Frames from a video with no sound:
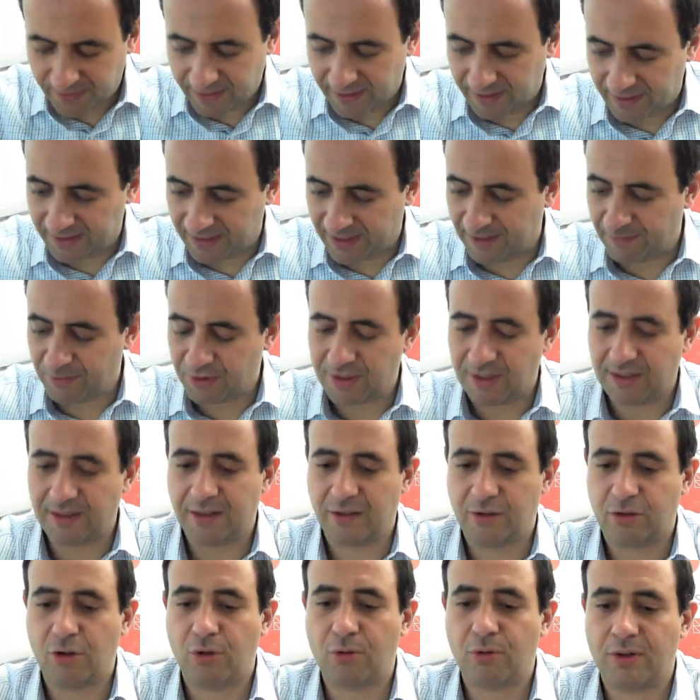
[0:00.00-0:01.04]
and I'm selling
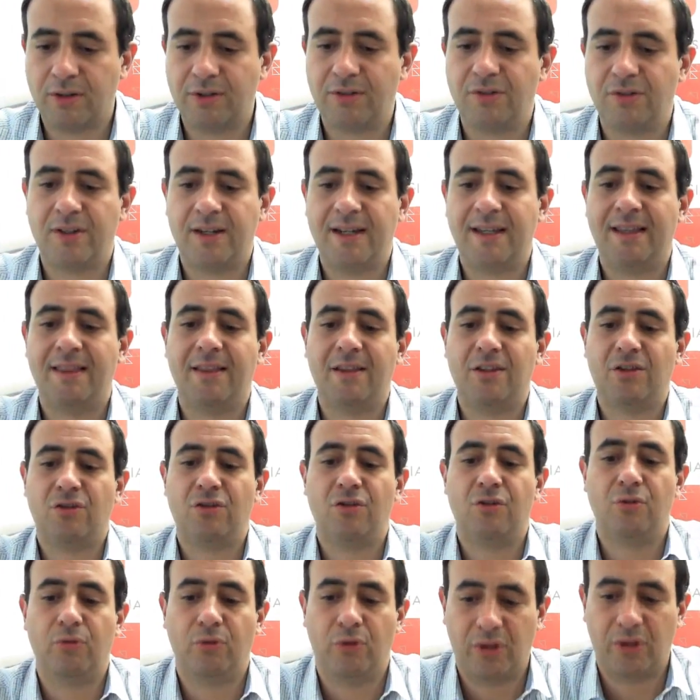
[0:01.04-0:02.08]
tokens in this
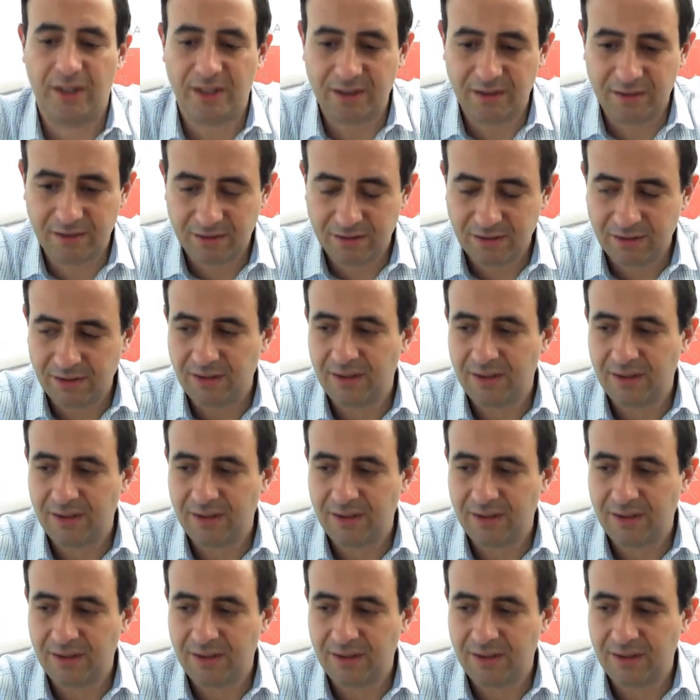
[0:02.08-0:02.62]
new thing.